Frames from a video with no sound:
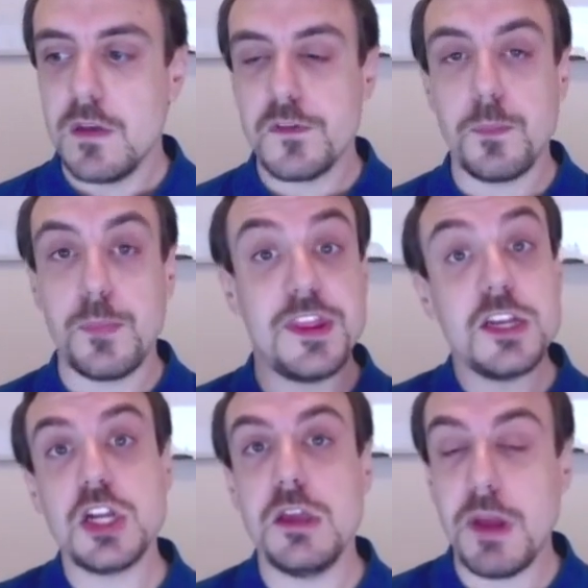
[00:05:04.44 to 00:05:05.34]
So
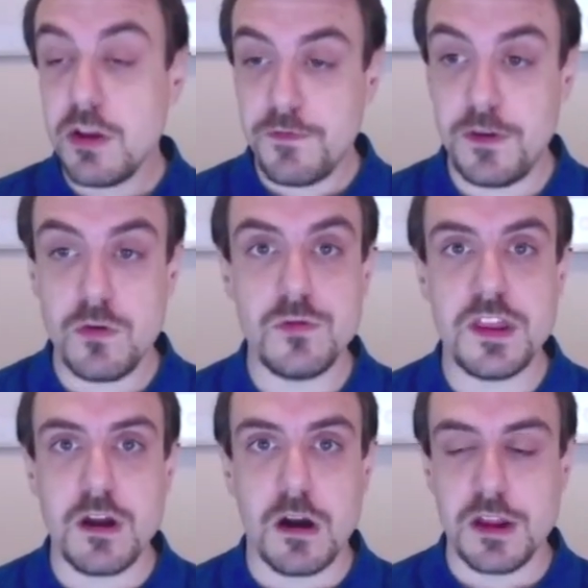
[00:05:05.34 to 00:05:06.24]
potentially many of you
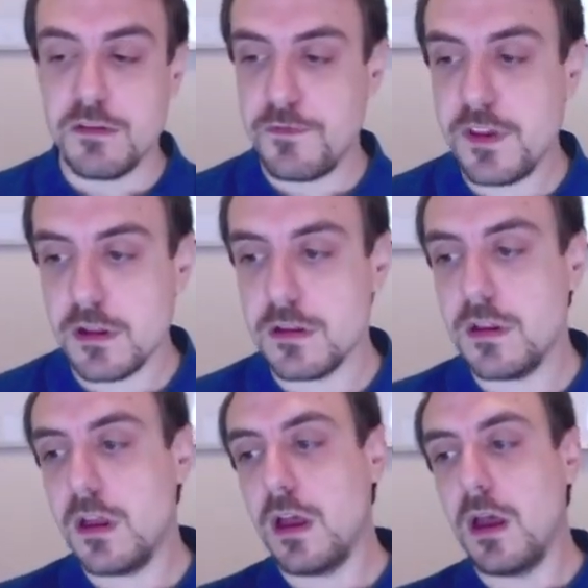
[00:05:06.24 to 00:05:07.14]
that are in the
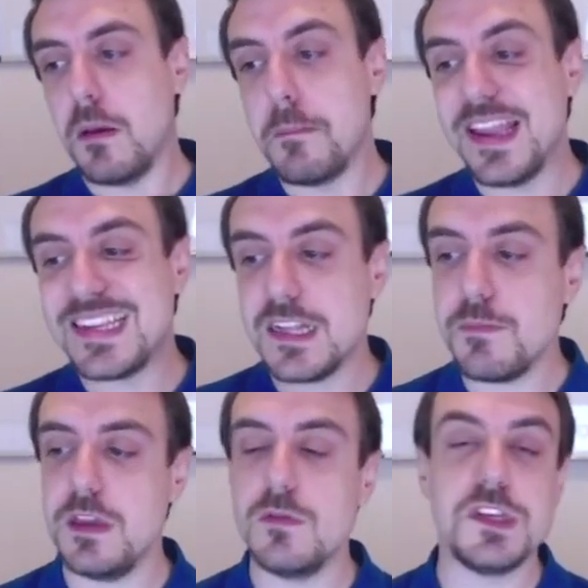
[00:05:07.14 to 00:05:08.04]
field may still be
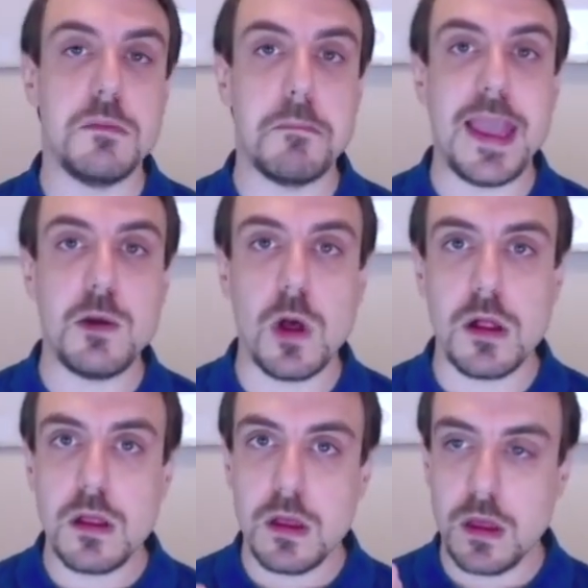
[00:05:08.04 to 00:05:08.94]
using
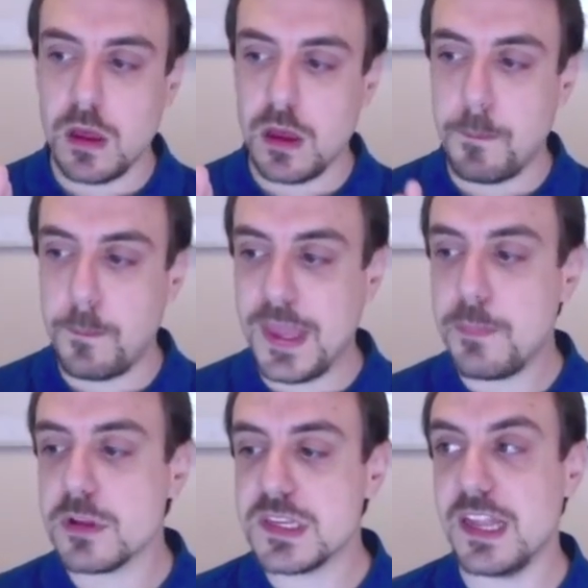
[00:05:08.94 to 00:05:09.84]
manual,
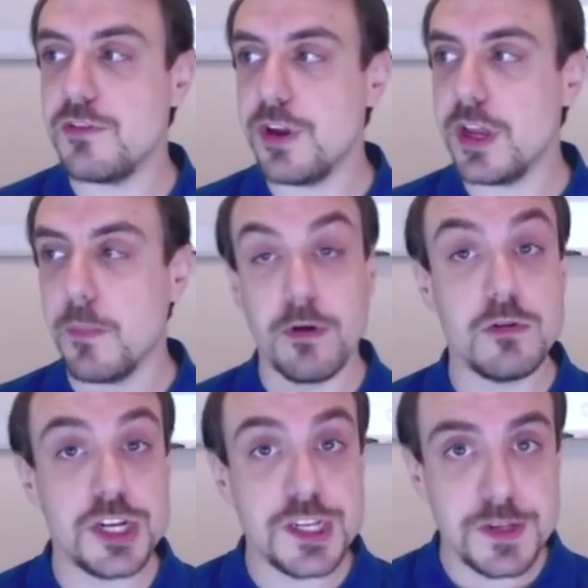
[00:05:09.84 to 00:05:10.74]
people-centric
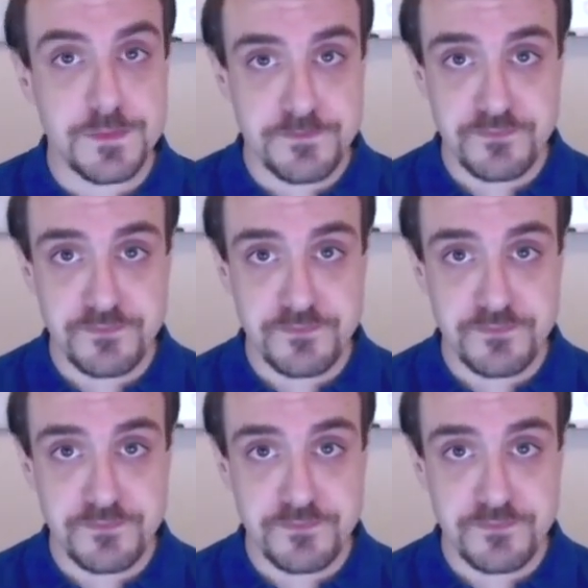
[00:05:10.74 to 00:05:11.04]
approaches.